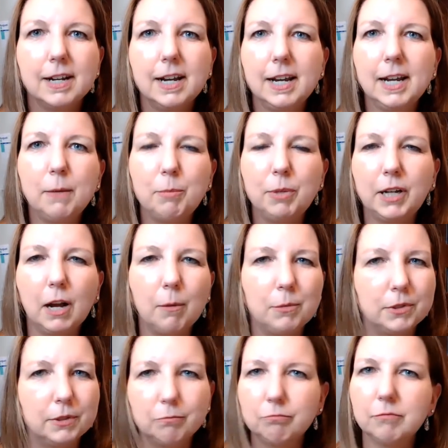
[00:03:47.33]
It
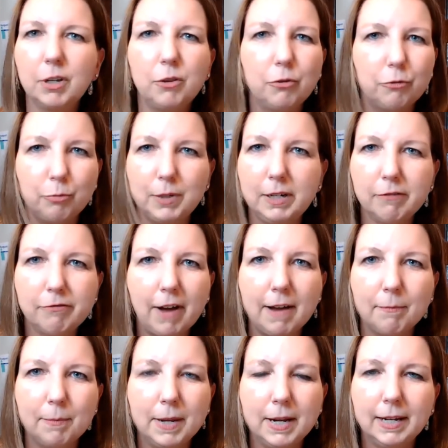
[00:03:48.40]
becomes a 3 to
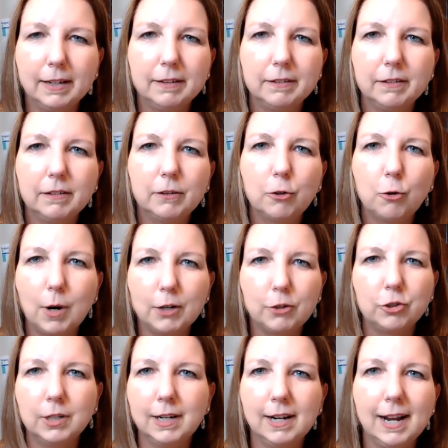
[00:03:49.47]
5 minute
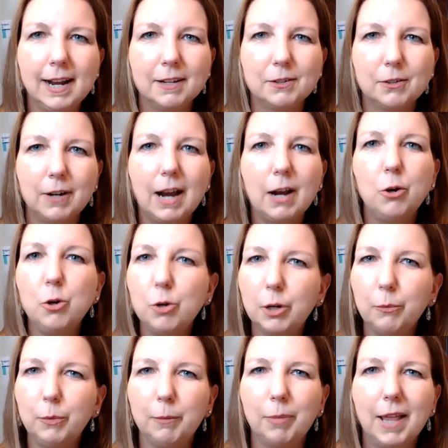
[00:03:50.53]
question and answer. Who
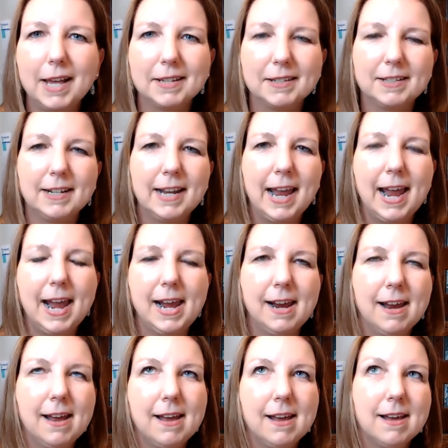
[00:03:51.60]
could we bless
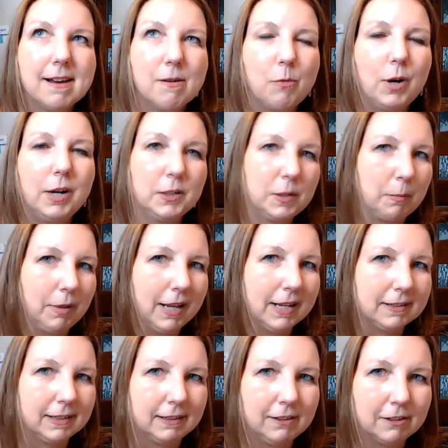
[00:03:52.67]
today? What does a
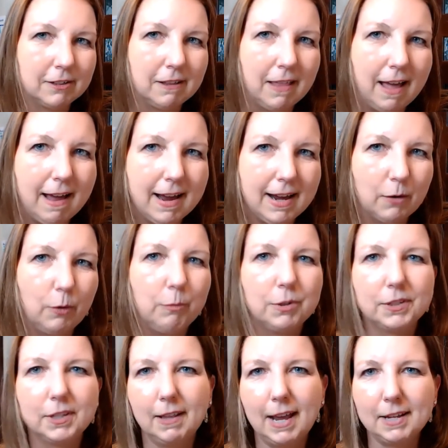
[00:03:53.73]
blessing look like? When
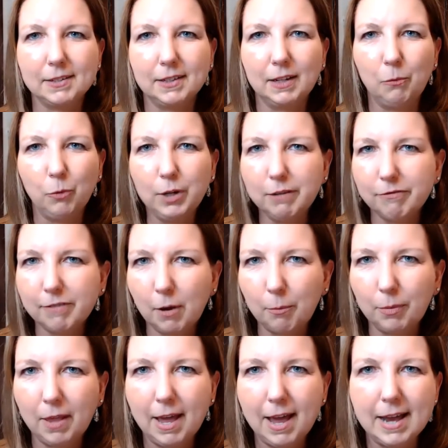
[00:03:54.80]
was the last time we felt
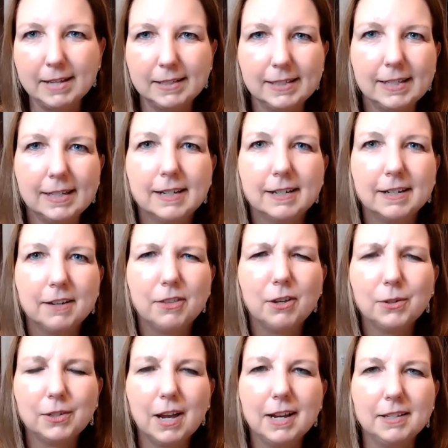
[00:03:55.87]
blessed?
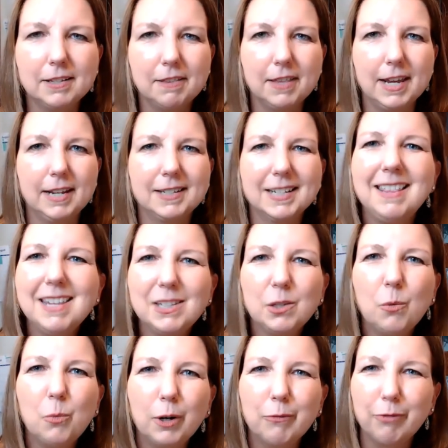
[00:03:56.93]
Those kinds of things. And this
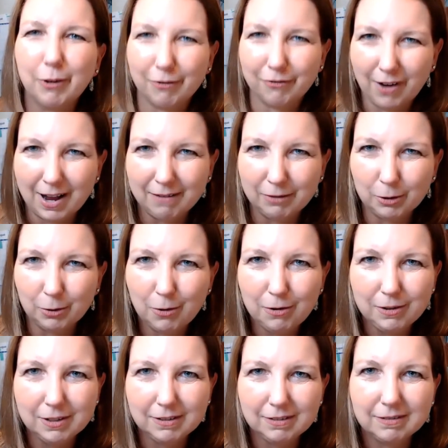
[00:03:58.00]
will work for a
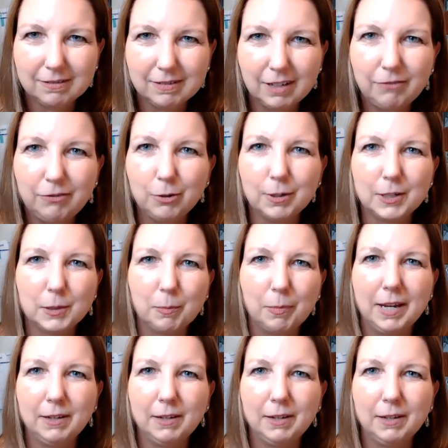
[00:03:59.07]
5-year-old. If you explain